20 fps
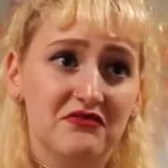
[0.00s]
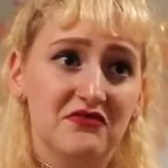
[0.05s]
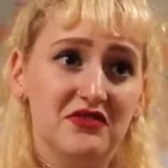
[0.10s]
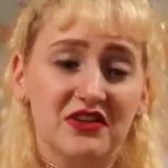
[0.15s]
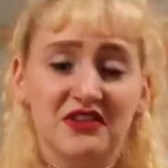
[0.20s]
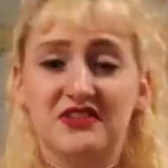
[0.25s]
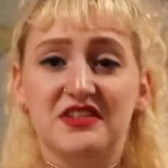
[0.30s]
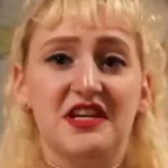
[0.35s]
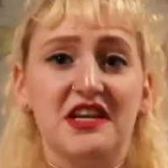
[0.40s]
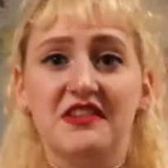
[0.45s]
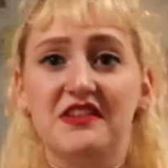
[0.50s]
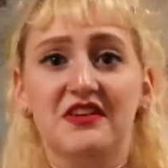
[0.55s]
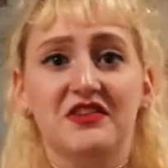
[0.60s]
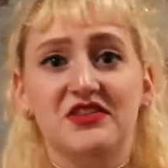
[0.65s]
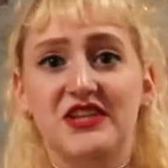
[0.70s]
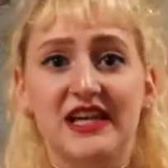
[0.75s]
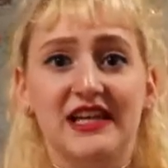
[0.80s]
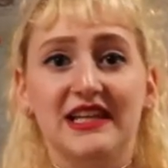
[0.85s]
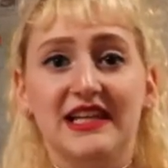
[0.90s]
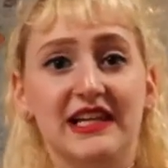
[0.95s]
just in their
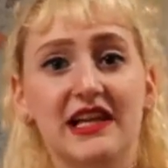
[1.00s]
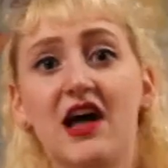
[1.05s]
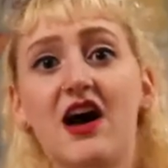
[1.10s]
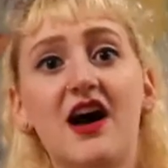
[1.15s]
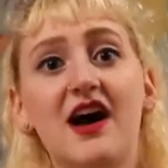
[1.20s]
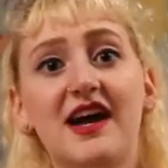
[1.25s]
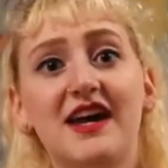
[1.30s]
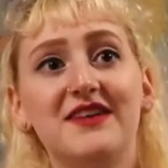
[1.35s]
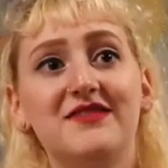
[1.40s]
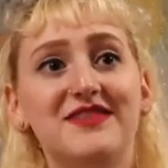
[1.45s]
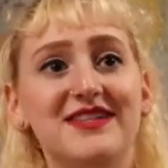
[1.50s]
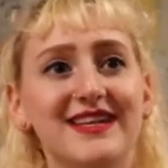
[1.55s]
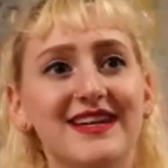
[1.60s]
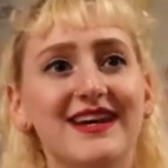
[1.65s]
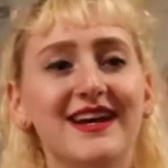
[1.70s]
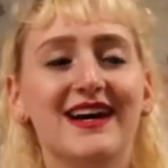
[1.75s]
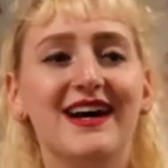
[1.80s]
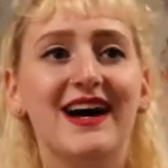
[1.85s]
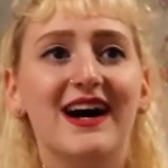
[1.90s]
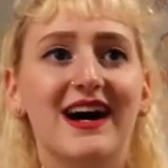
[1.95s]
daily lives.
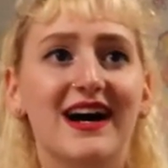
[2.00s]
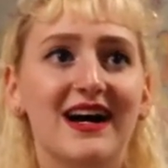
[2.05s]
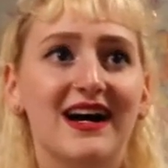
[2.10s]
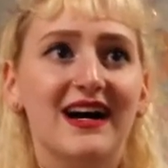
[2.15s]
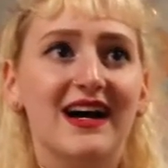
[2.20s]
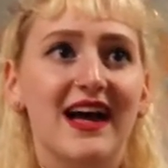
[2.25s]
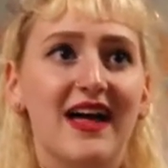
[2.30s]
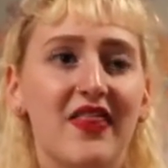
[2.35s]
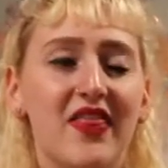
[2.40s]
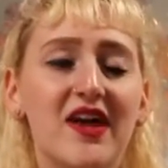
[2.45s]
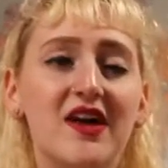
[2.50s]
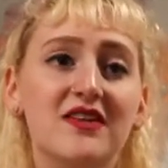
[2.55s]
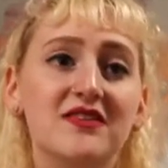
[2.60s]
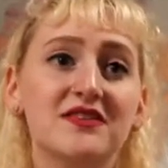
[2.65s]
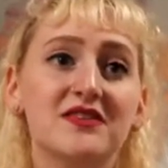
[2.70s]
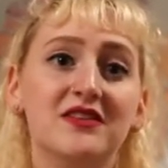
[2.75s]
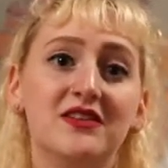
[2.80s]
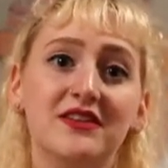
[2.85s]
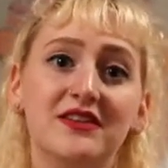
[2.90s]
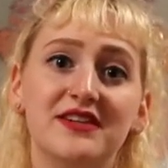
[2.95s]
And they
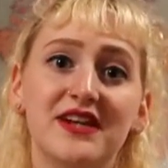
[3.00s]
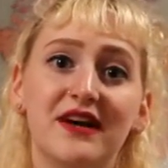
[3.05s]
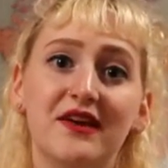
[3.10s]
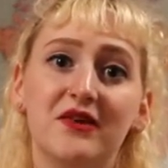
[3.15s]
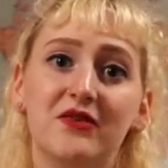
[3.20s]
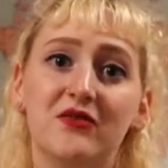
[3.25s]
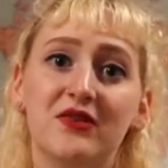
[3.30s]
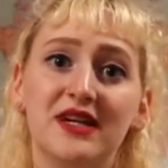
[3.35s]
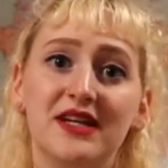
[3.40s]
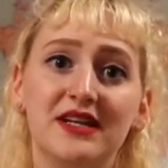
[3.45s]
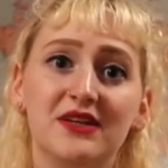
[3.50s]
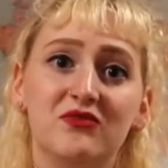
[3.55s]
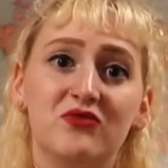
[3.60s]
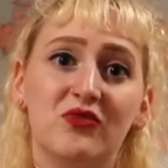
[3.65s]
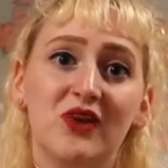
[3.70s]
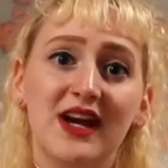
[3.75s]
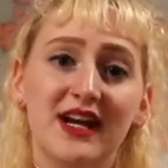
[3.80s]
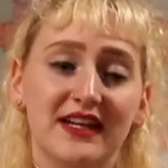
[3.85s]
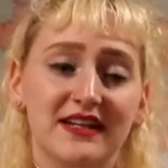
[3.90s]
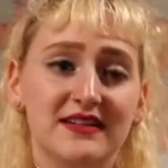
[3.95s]
also learned how to read and
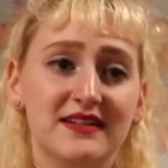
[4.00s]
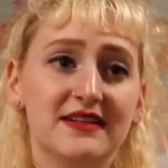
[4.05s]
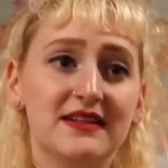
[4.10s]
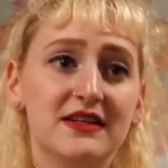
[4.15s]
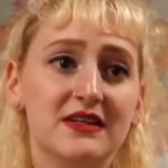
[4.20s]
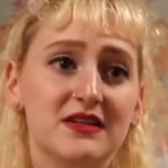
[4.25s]
write.